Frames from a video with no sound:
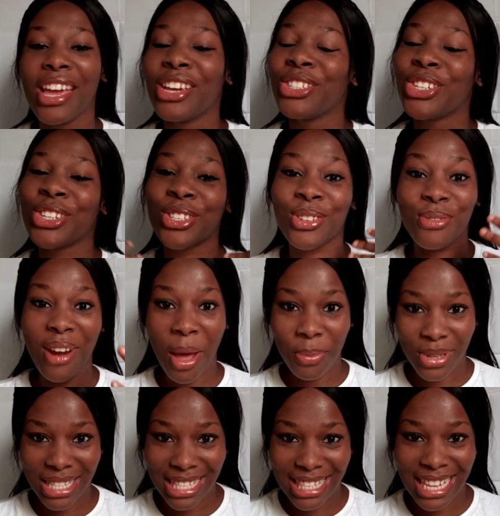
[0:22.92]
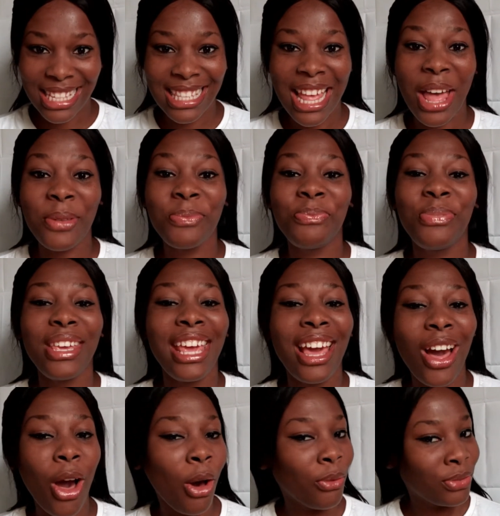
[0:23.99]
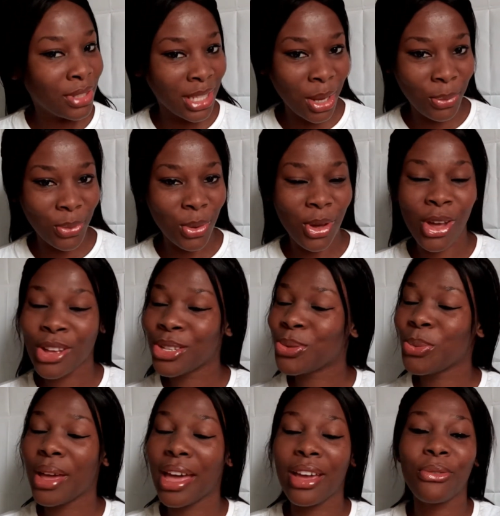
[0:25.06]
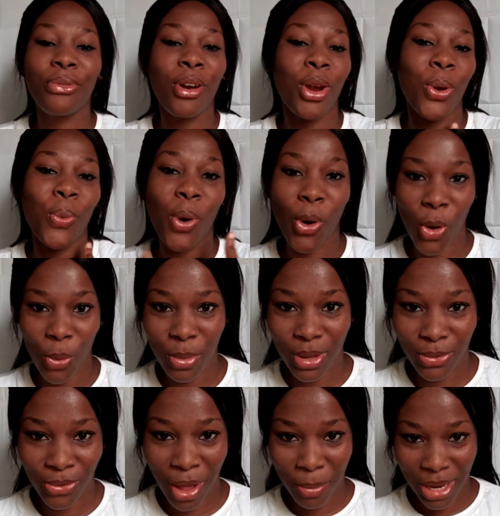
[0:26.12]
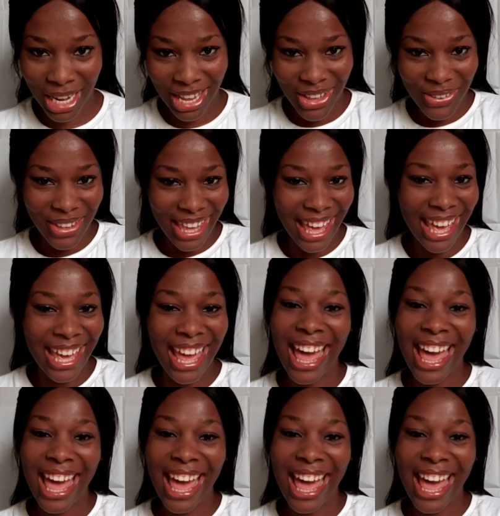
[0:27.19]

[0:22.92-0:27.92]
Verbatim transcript: just grab a seat and be comfortable because we are a very welcoming family, okay?